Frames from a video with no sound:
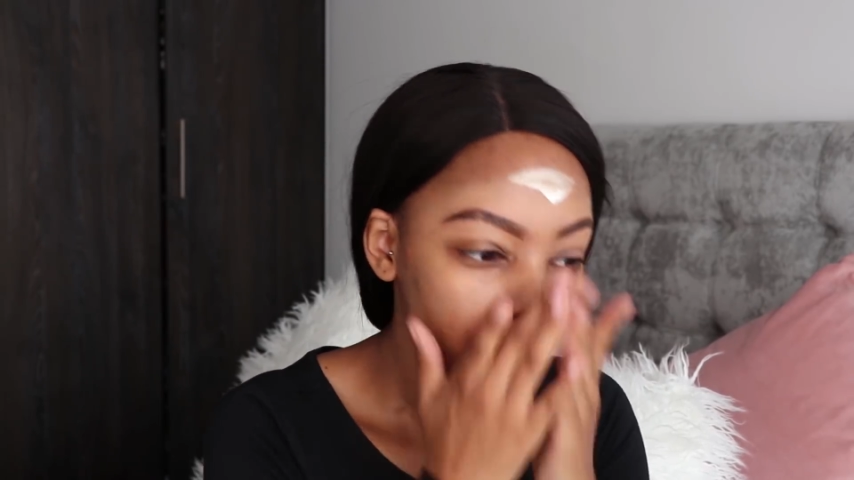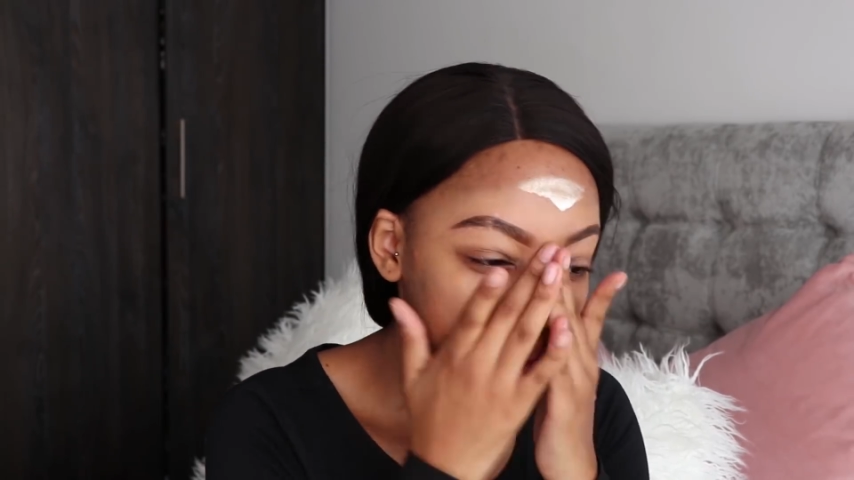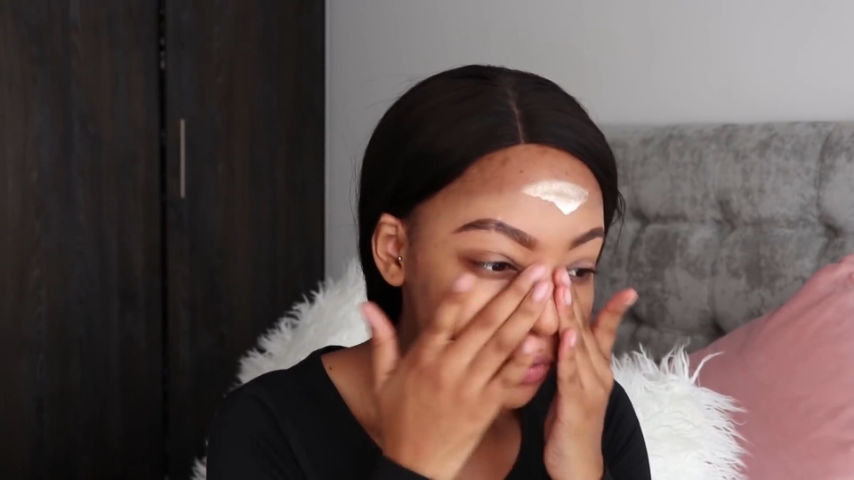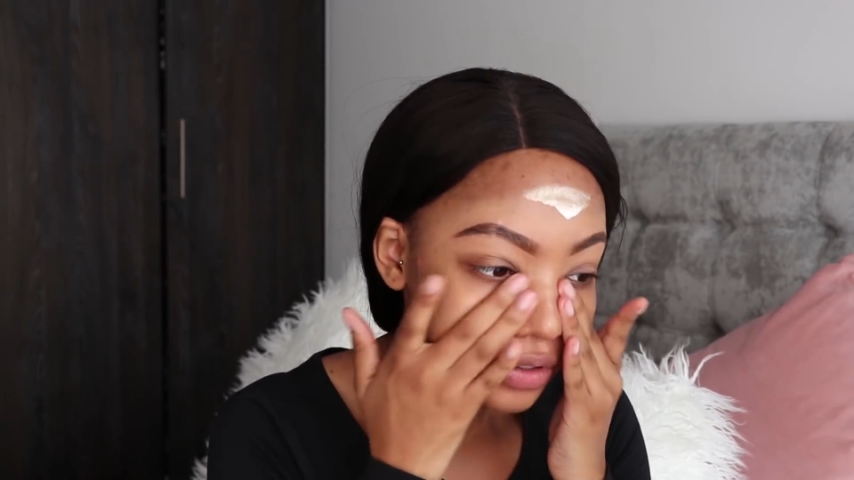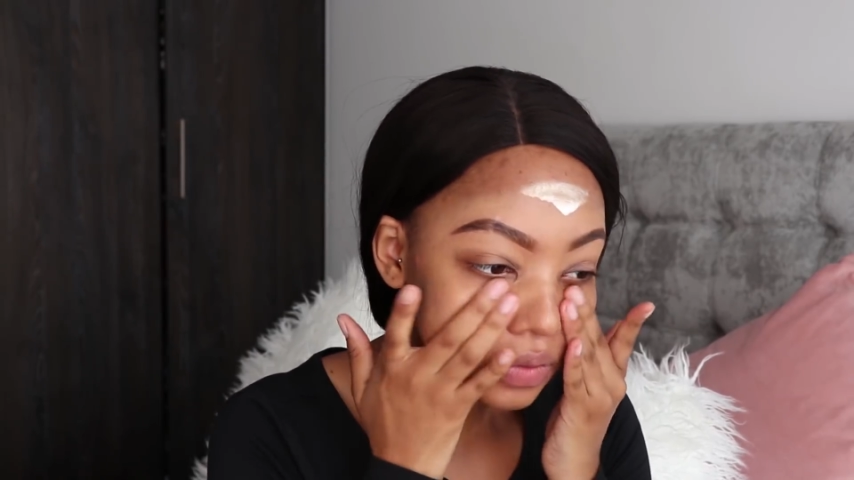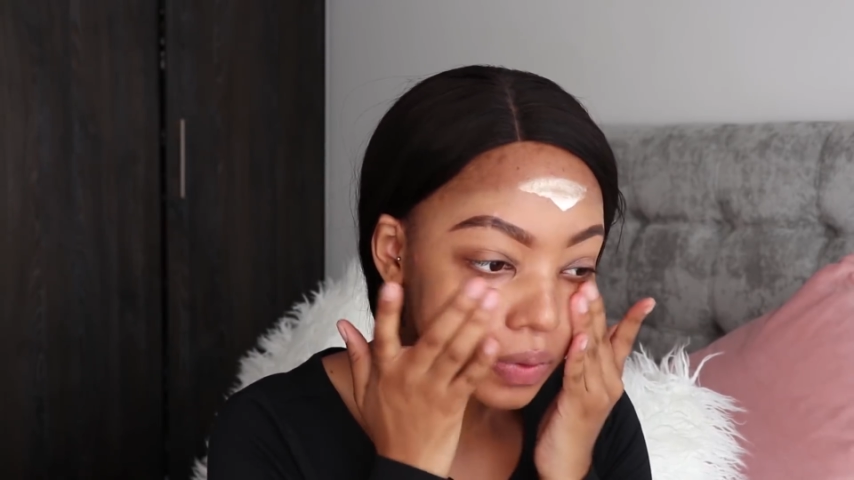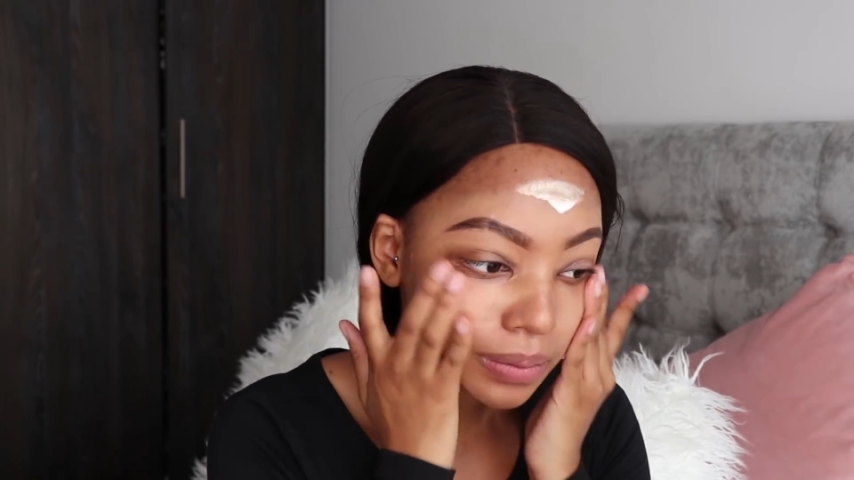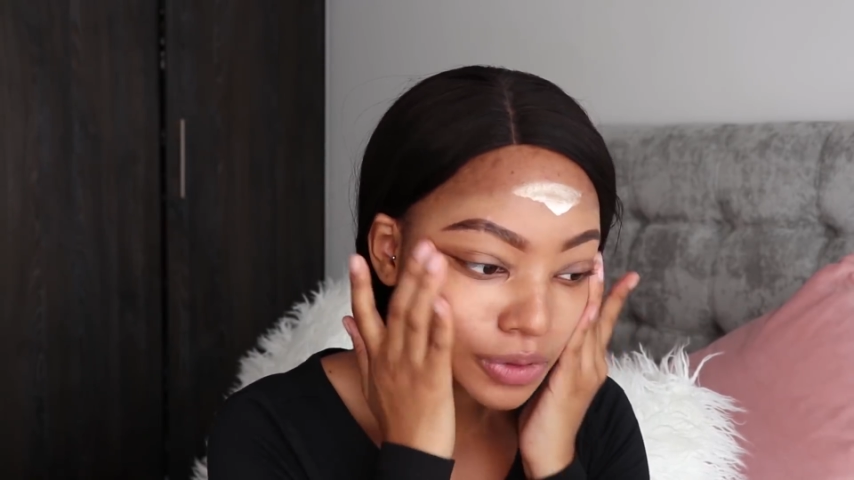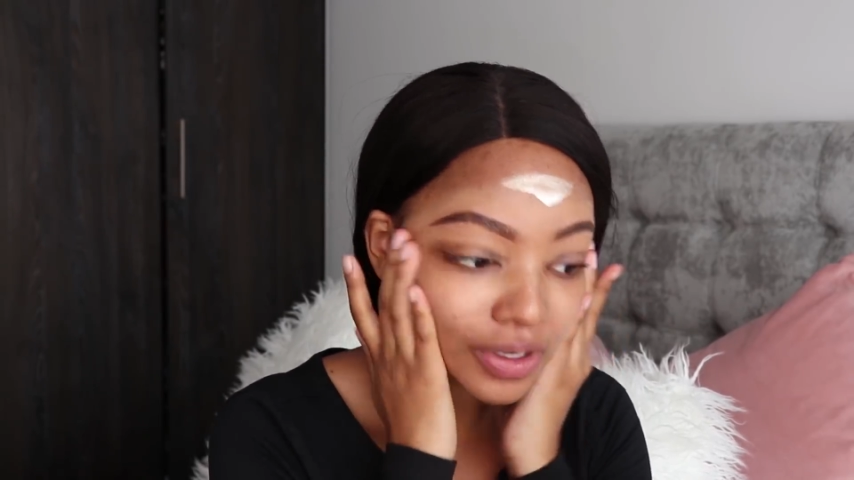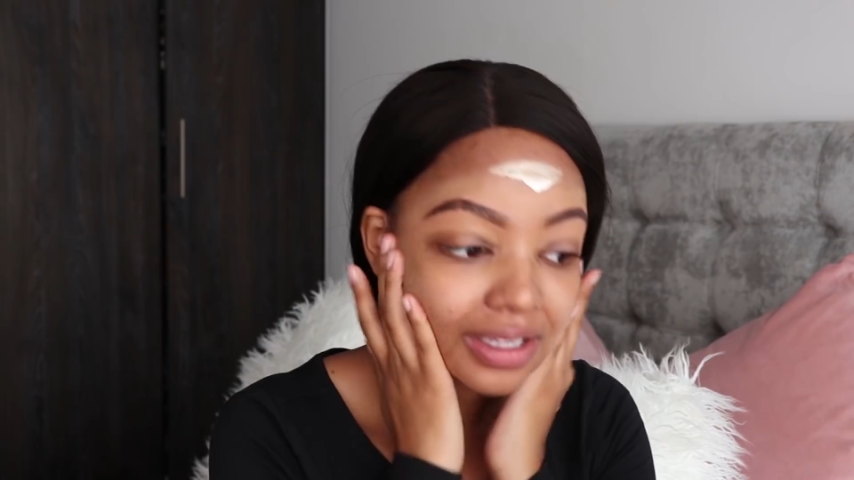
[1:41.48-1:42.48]
And the reason why
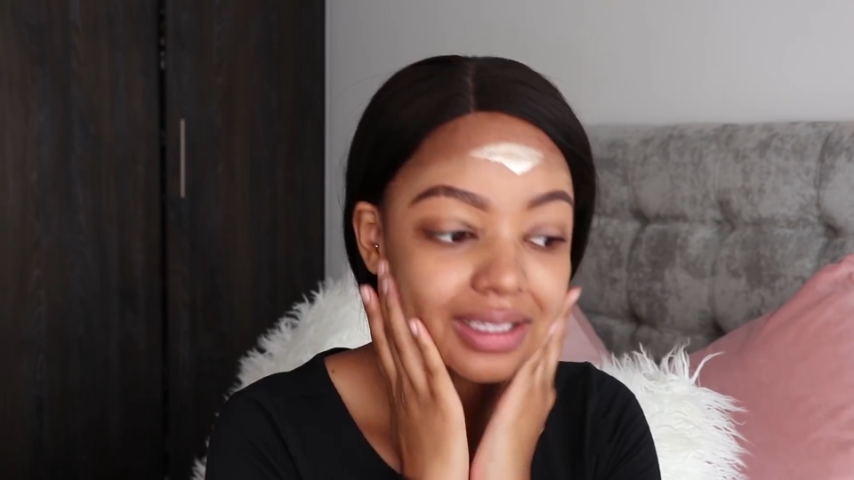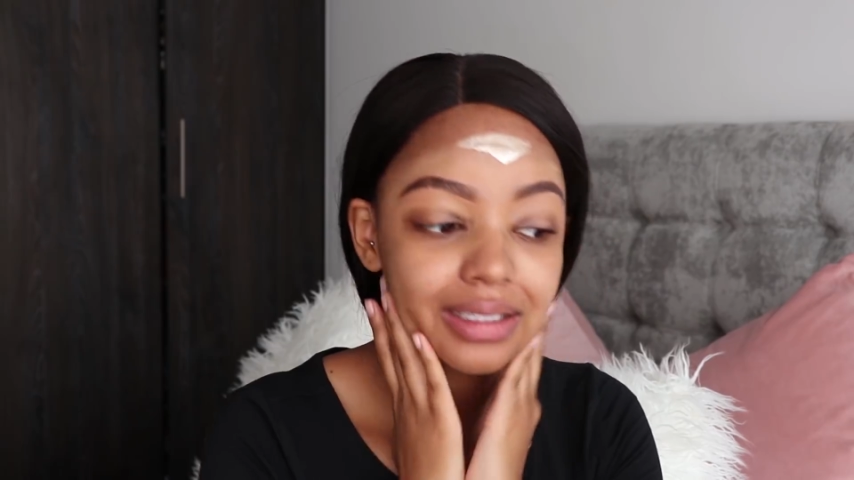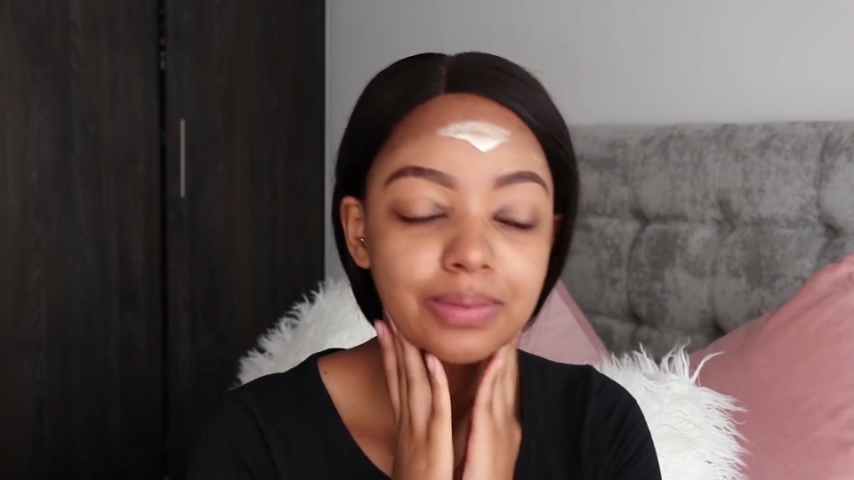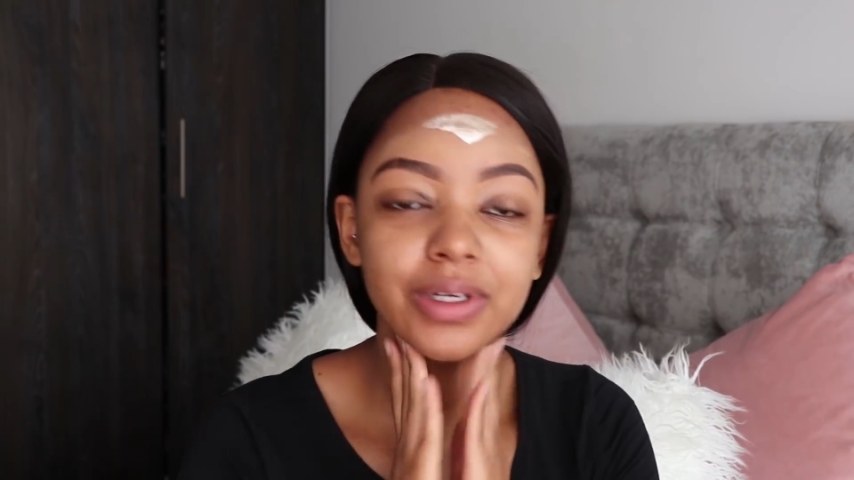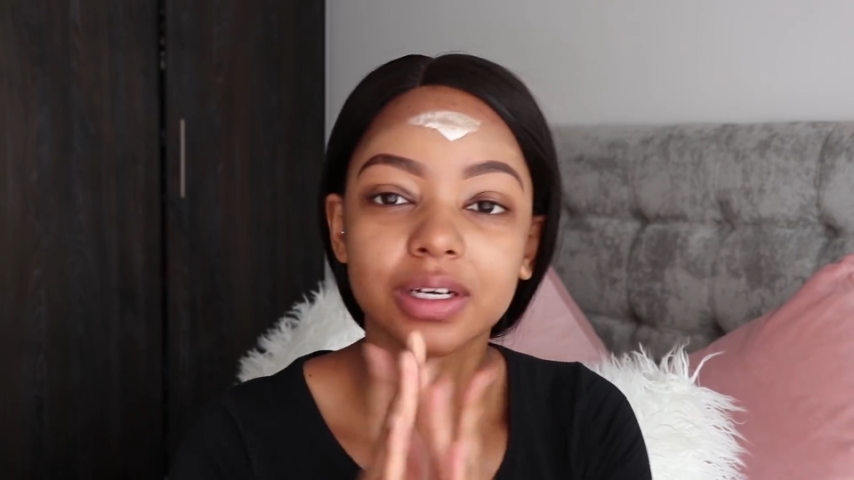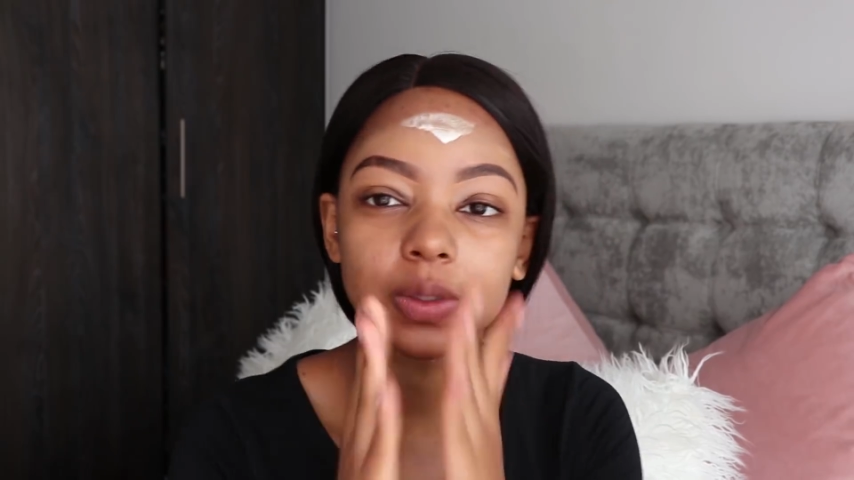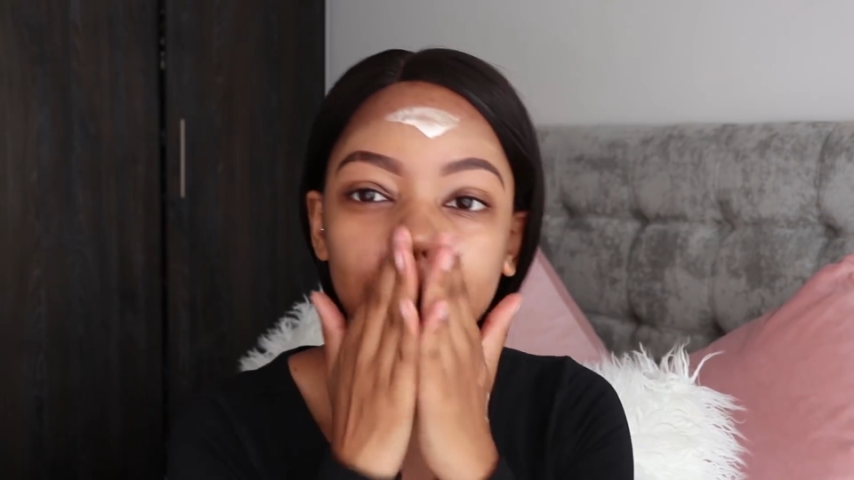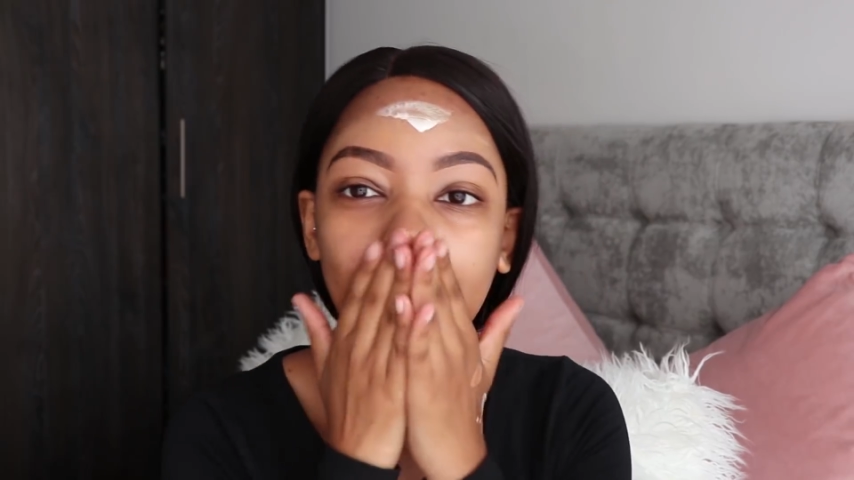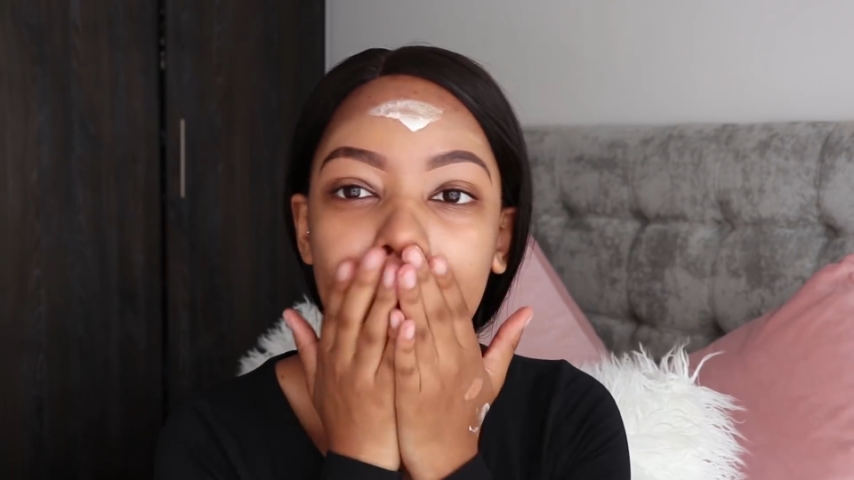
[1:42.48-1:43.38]
I'm doing this is because when